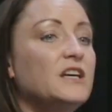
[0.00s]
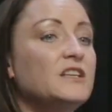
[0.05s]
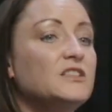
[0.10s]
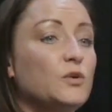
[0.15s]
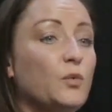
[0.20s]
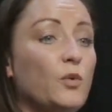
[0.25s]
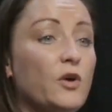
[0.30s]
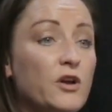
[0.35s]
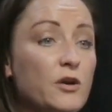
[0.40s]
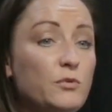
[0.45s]

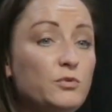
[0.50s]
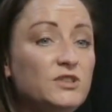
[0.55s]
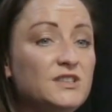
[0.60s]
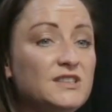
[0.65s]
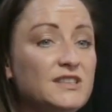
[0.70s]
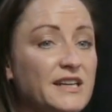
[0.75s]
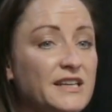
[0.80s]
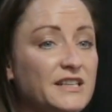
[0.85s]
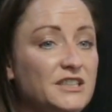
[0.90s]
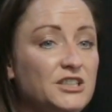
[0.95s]
So what I would
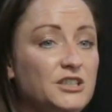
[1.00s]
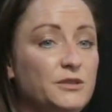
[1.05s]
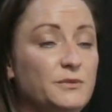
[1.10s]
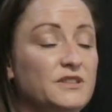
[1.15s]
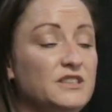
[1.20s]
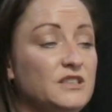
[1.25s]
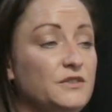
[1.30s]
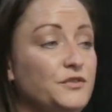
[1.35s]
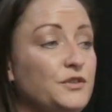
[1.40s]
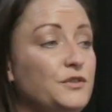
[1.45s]
say to you
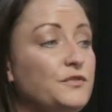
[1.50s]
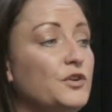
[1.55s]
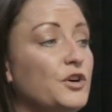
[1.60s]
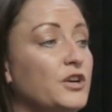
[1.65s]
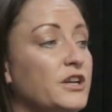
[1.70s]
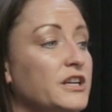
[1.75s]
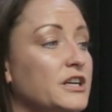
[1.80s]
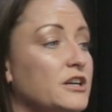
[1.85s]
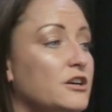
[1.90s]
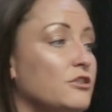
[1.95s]
is if you've
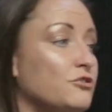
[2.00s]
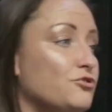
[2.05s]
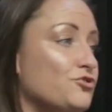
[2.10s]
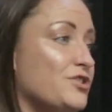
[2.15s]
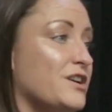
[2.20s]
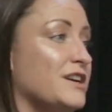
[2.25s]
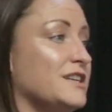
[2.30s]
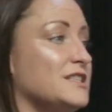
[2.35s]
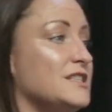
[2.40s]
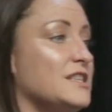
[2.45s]
got any
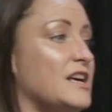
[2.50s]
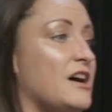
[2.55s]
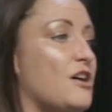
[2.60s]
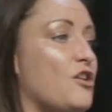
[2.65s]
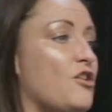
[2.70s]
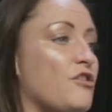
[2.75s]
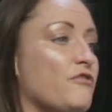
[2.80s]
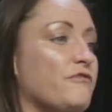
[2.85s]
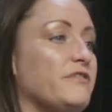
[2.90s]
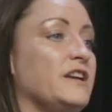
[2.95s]
contracts that
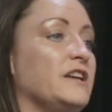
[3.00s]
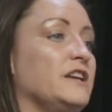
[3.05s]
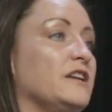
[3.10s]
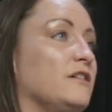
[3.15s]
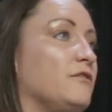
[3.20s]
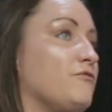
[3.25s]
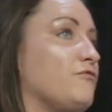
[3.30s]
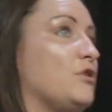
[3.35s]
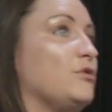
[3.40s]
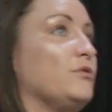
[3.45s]
are in
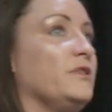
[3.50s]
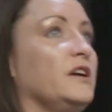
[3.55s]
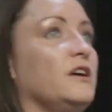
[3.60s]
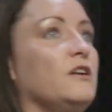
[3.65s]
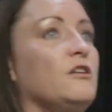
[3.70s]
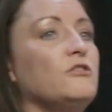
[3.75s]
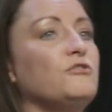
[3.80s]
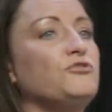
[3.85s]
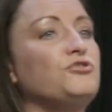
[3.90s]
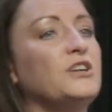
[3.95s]
a rolling
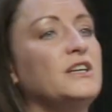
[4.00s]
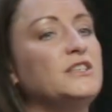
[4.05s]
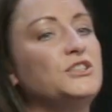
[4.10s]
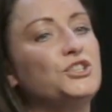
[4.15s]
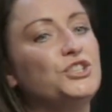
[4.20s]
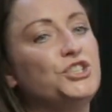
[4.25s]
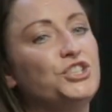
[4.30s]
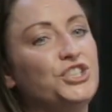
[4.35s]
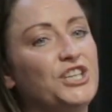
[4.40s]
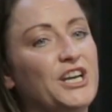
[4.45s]
contract,
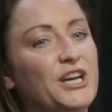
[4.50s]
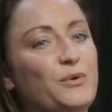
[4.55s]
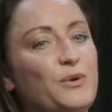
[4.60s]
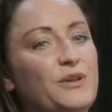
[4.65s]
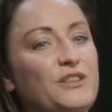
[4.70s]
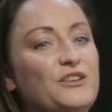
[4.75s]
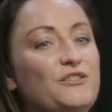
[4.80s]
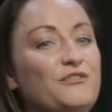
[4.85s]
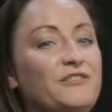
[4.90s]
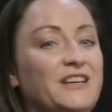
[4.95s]
just check
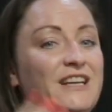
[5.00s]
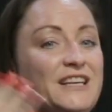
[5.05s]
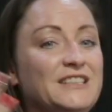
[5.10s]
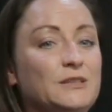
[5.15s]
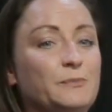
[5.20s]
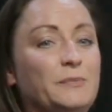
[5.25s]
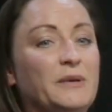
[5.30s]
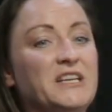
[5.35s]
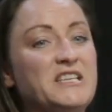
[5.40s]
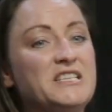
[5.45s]
whether you're in
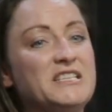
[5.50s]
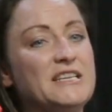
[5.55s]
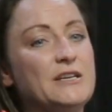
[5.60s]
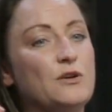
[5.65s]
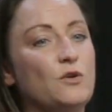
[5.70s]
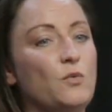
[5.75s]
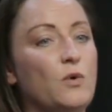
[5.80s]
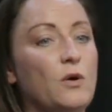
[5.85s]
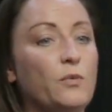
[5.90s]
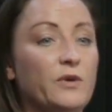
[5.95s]
SPT
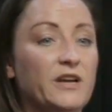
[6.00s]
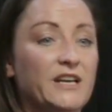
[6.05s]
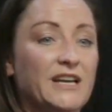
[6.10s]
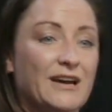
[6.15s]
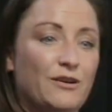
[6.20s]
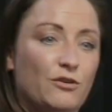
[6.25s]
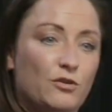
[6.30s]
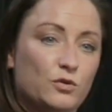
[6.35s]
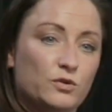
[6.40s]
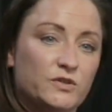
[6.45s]
or what we
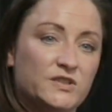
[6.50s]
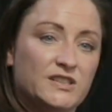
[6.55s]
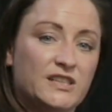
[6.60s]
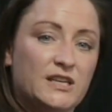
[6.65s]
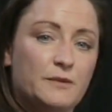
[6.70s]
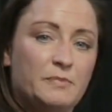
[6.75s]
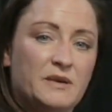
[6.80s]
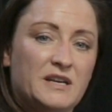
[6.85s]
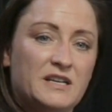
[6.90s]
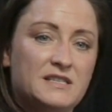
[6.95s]
now call
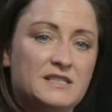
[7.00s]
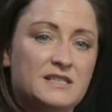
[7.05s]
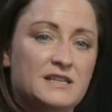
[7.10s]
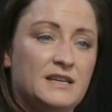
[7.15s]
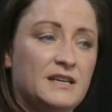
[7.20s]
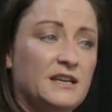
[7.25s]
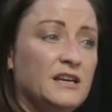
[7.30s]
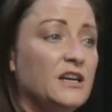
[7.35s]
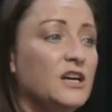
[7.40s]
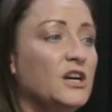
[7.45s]

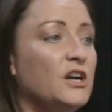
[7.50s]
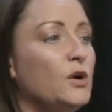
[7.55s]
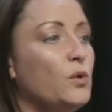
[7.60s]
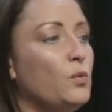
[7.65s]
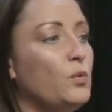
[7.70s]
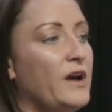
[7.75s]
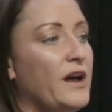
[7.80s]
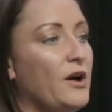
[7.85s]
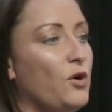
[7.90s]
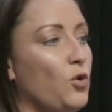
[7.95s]
CPT.
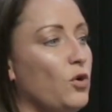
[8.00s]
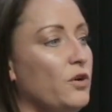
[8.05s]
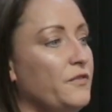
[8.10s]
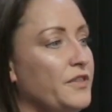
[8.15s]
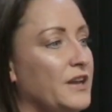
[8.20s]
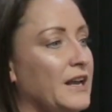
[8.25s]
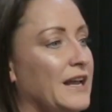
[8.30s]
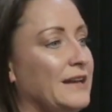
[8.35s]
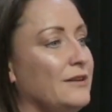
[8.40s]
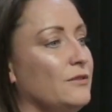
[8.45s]
All
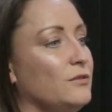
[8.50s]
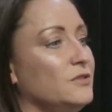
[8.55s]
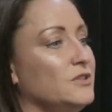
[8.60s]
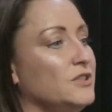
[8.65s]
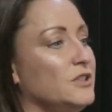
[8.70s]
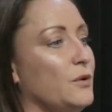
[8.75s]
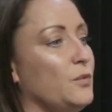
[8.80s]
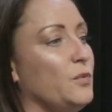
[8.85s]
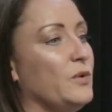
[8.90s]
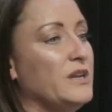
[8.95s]
of the
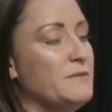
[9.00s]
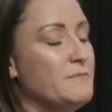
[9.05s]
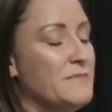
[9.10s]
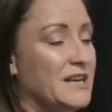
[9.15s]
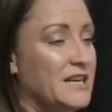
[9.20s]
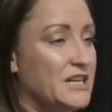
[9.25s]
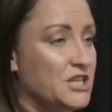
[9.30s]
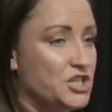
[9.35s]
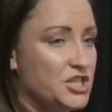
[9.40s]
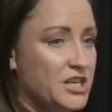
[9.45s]
landlords that we
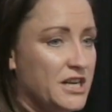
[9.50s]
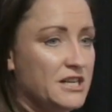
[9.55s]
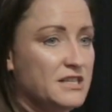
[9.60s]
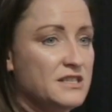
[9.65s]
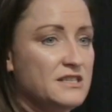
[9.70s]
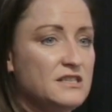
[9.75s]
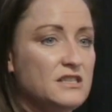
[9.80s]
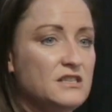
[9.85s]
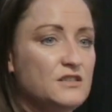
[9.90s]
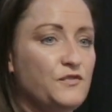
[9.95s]
manage
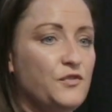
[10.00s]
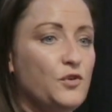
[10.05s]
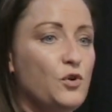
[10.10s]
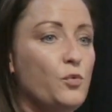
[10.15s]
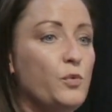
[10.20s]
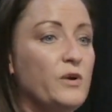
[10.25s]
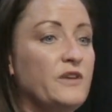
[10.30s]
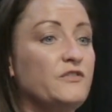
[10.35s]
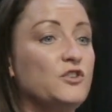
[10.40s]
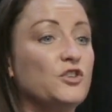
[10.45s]
tenancies
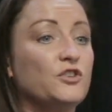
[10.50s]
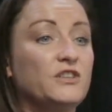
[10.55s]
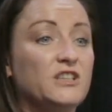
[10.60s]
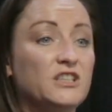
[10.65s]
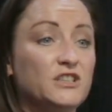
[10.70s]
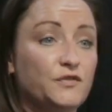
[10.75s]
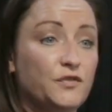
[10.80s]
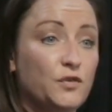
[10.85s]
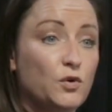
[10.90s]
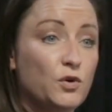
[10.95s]
for, we've done
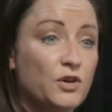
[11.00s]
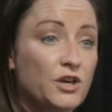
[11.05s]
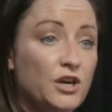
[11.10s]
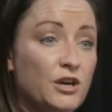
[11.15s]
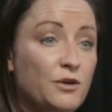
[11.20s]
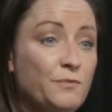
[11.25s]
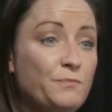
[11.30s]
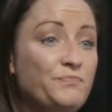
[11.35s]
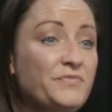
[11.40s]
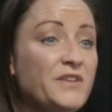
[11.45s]
this for
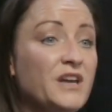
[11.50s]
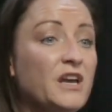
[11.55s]
you.